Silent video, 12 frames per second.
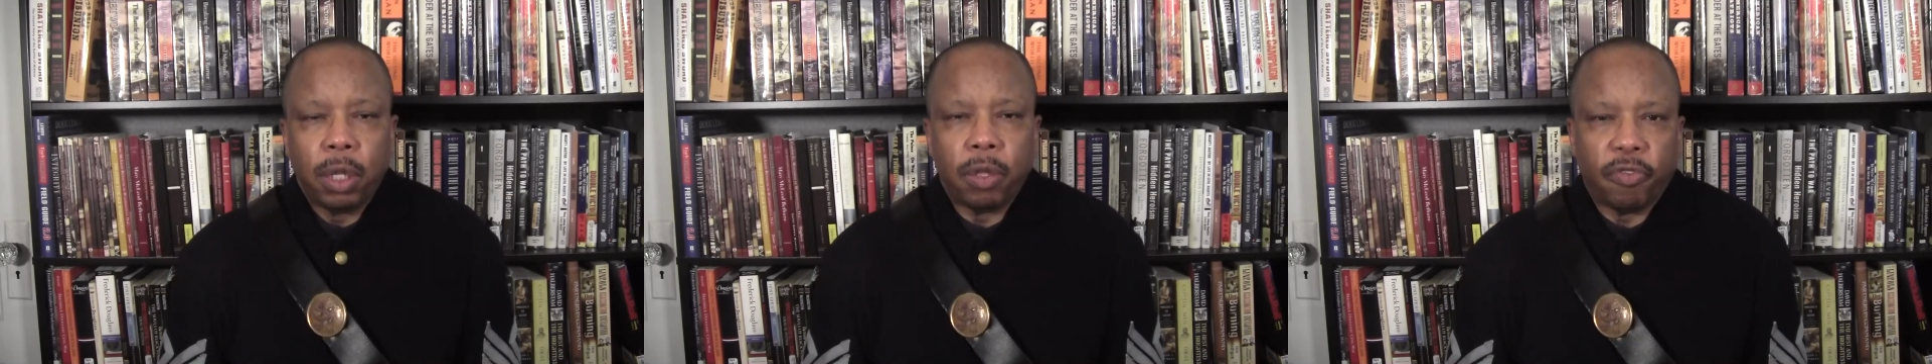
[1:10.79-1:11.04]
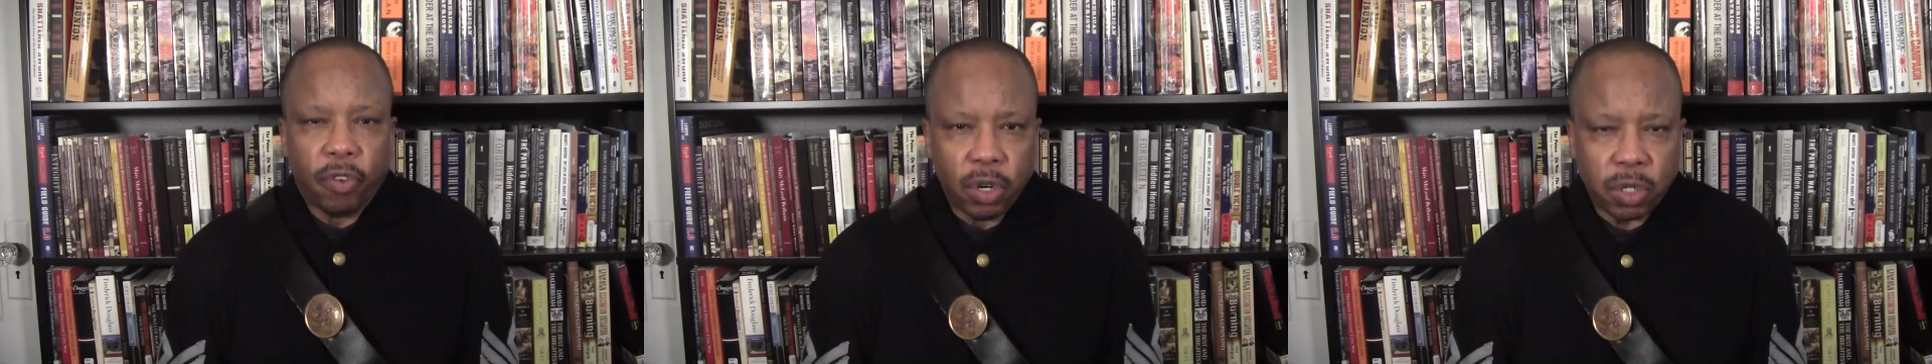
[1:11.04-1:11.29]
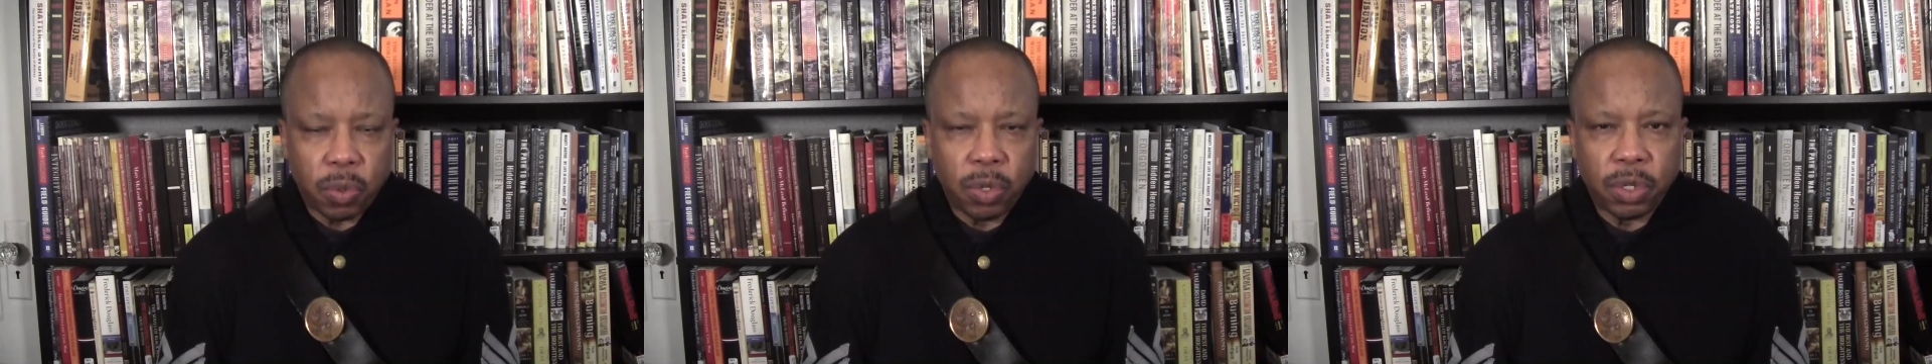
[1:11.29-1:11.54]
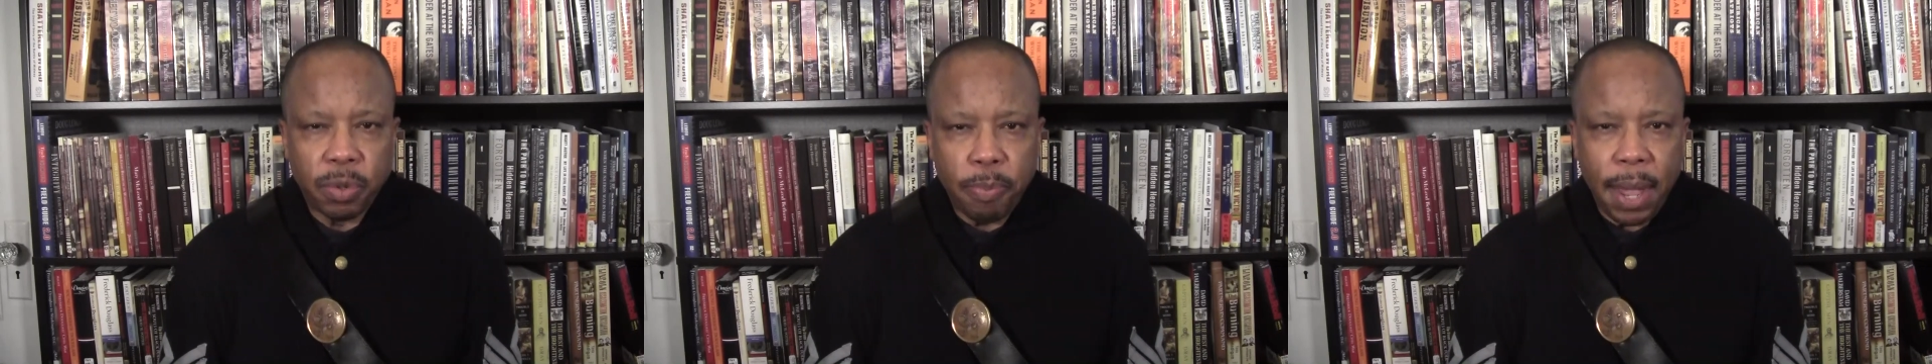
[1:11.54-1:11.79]
The first
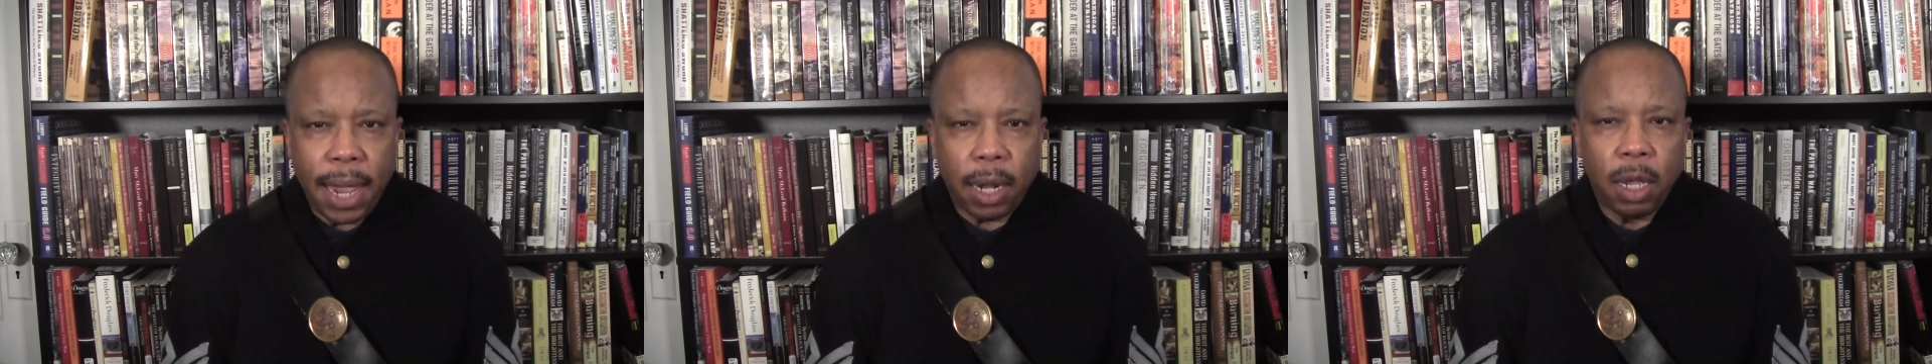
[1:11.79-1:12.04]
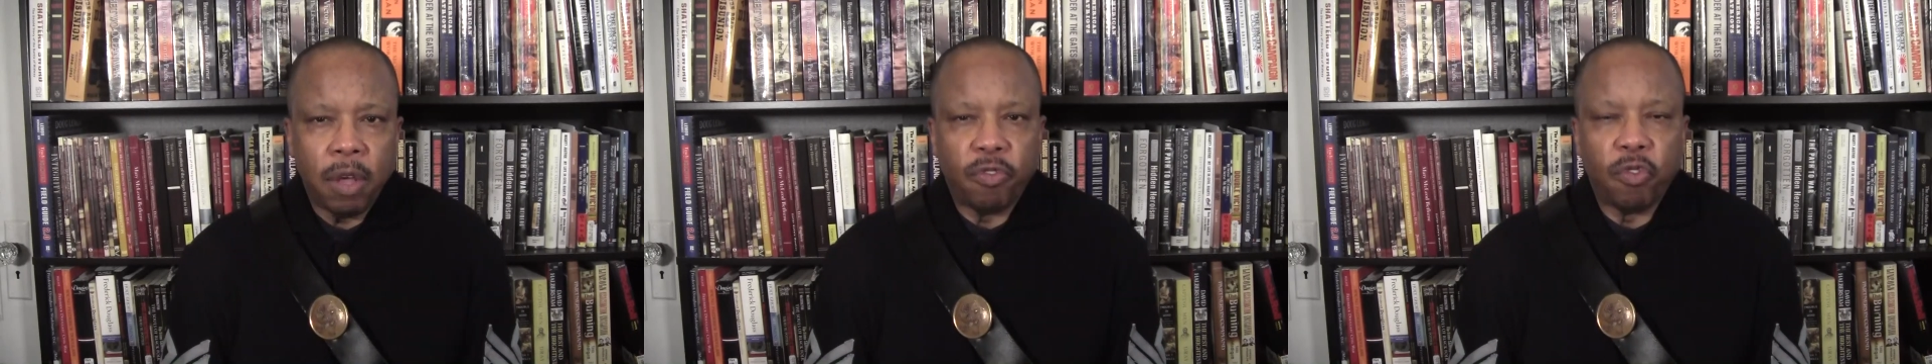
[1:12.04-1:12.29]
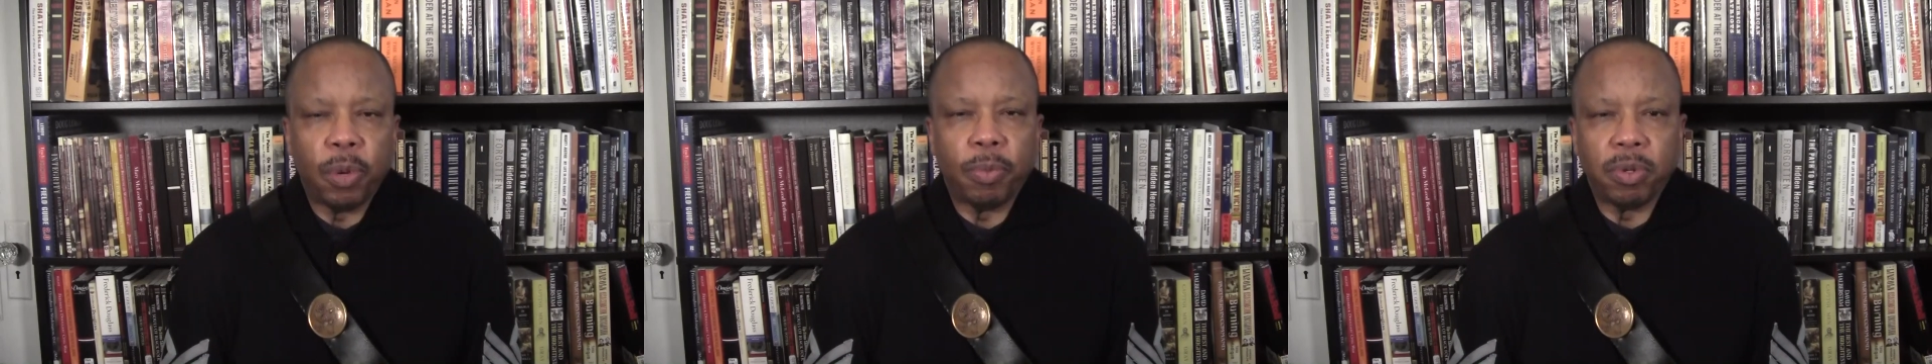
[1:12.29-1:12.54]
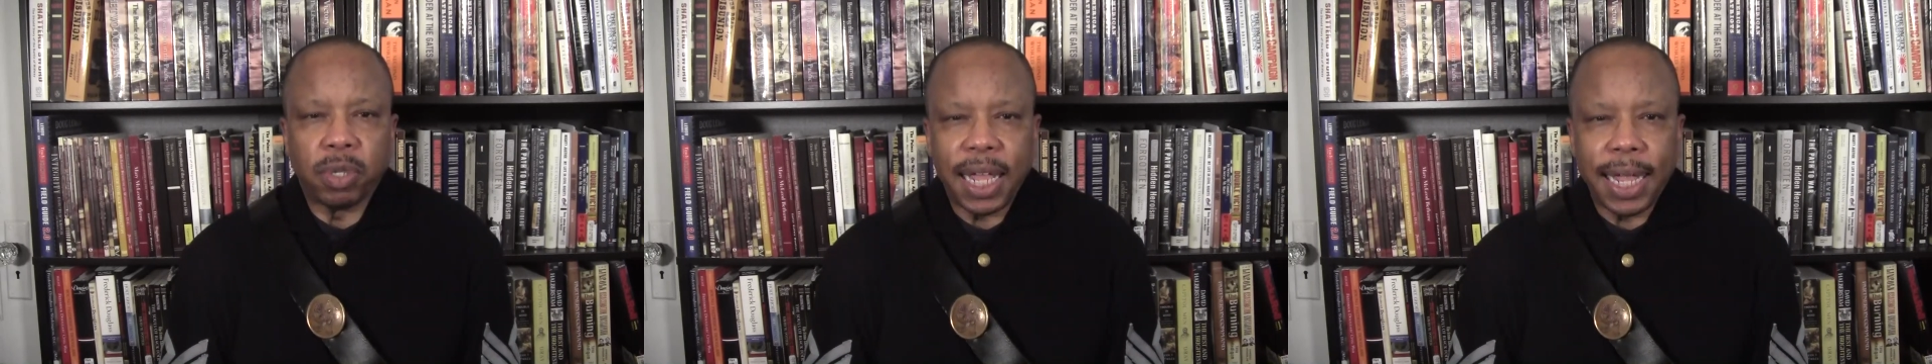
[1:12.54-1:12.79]
was the Battle of
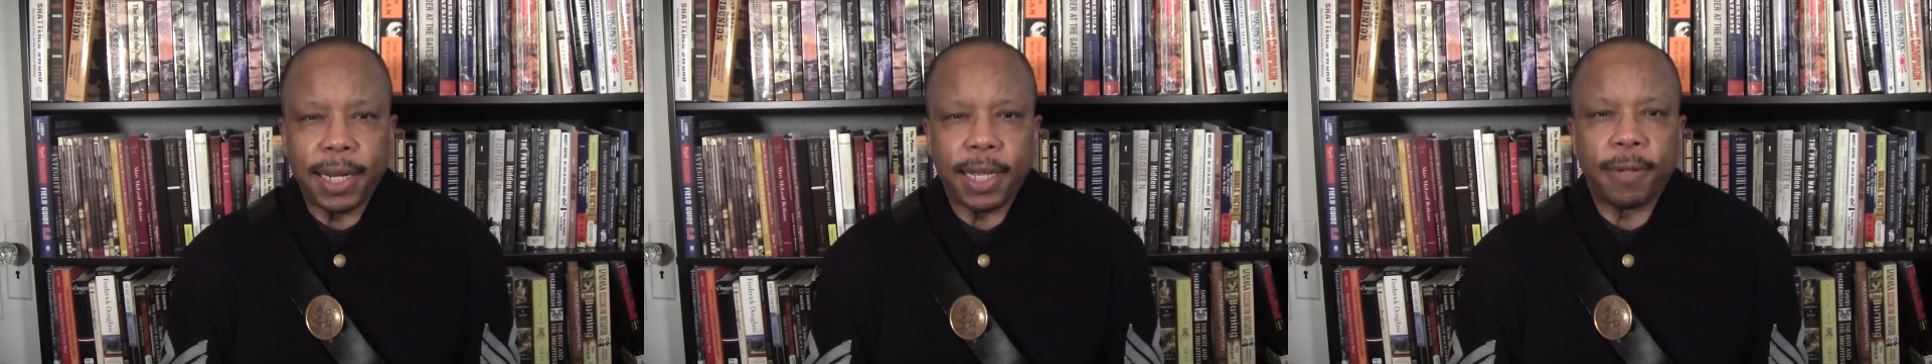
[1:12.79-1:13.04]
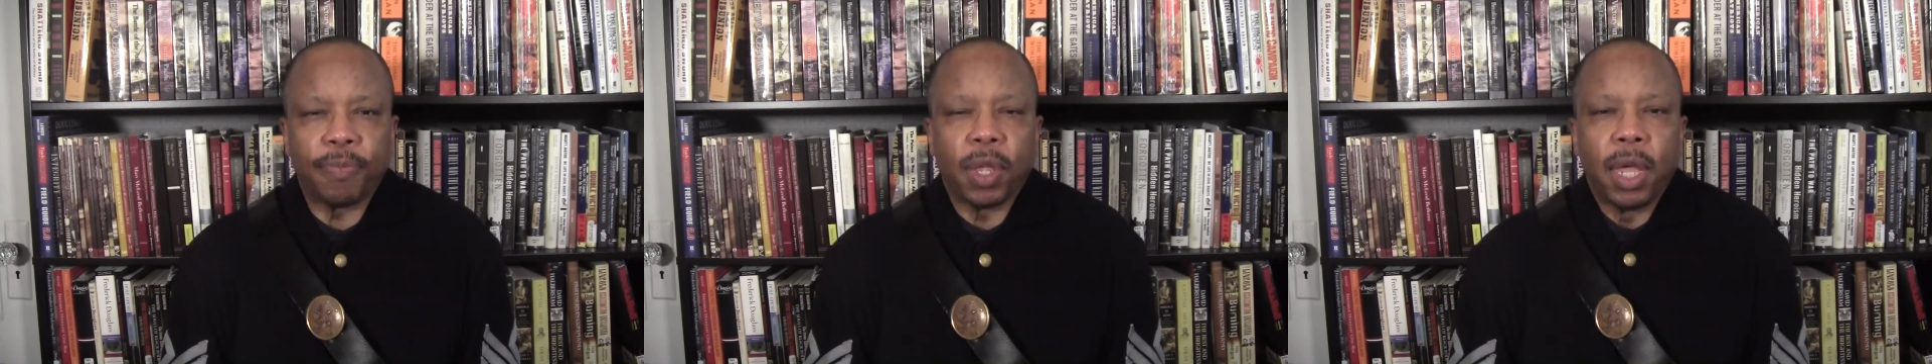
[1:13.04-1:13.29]
Grimball's Landing,